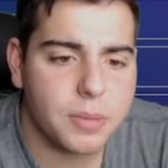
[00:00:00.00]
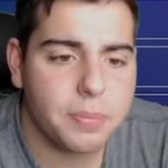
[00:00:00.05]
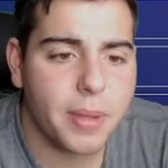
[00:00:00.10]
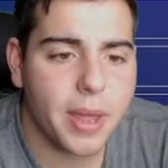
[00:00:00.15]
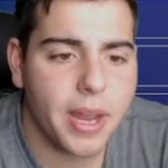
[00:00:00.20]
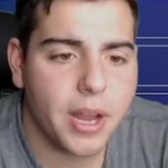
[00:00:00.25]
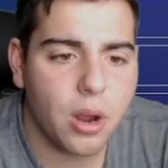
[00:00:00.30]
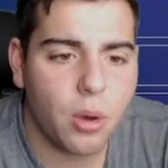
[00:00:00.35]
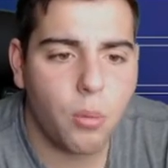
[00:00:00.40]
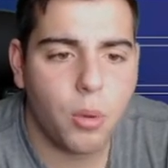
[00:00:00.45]

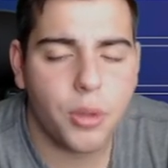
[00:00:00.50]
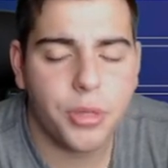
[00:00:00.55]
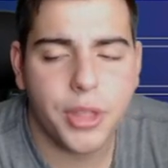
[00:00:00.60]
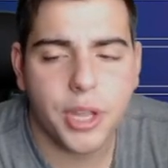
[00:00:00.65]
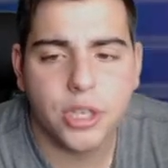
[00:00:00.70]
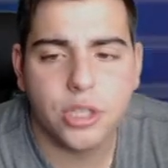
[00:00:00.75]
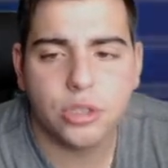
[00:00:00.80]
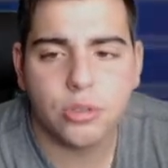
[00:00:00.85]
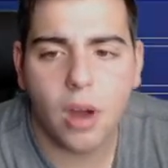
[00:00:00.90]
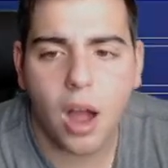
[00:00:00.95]
depending on what
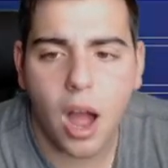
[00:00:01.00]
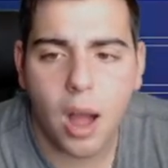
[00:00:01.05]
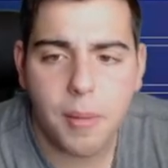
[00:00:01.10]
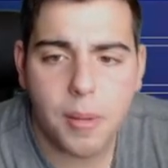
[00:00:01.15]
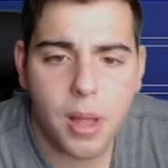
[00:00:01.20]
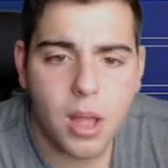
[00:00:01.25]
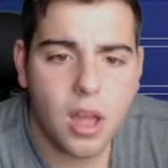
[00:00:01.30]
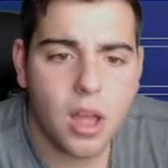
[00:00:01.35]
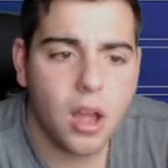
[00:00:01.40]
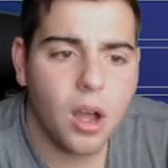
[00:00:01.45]
they
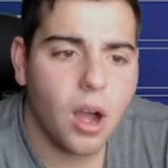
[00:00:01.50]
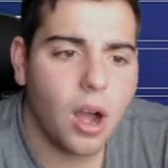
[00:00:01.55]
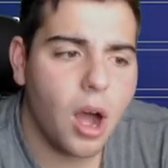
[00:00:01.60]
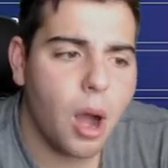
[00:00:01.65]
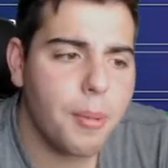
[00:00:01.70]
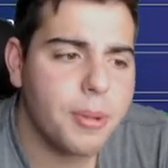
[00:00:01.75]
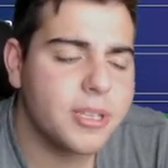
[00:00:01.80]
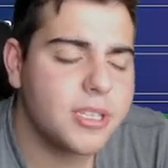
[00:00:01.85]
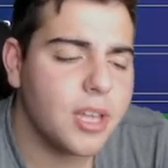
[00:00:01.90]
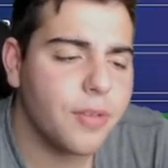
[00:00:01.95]
drop.
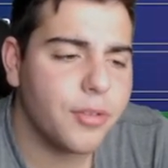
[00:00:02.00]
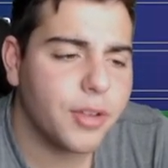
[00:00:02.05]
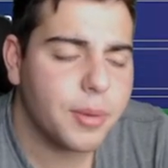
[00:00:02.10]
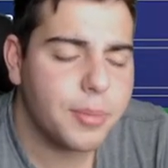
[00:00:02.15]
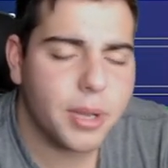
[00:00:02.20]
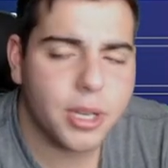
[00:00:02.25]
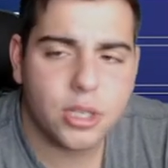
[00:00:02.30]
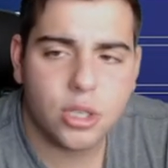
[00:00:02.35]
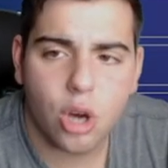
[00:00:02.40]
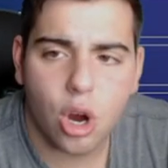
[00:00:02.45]
Um, it's definitely going
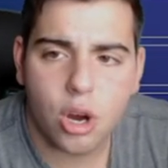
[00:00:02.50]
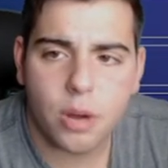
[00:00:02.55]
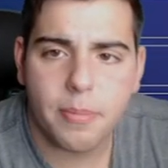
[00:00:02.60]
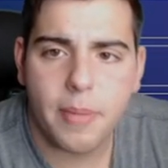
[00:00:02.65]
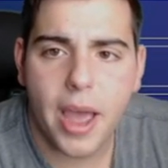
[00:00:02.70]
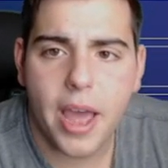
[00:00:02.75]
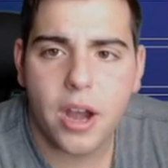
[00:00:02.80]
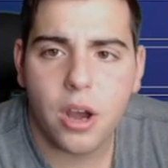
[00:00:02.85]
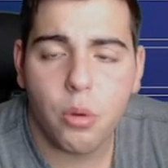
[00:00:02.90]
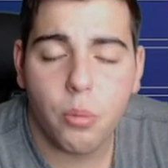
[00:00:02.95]
to be a dark
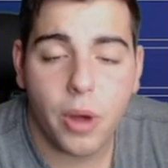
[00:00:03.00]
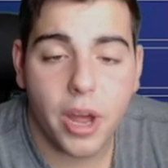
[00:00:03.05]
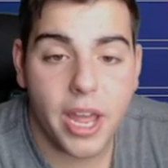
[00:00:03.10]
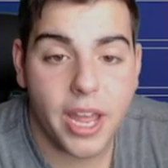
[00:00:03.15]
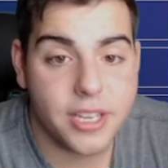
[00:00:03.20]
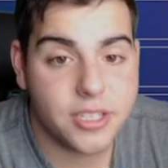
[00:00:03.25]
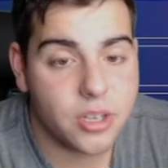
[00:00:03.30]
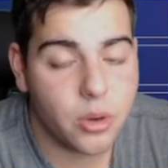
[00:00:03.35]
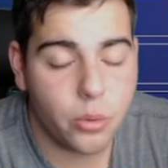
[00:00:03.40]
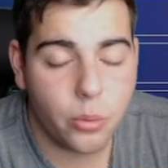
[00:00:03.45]
matter. What
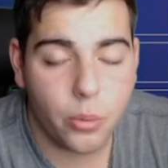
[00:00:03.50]
is it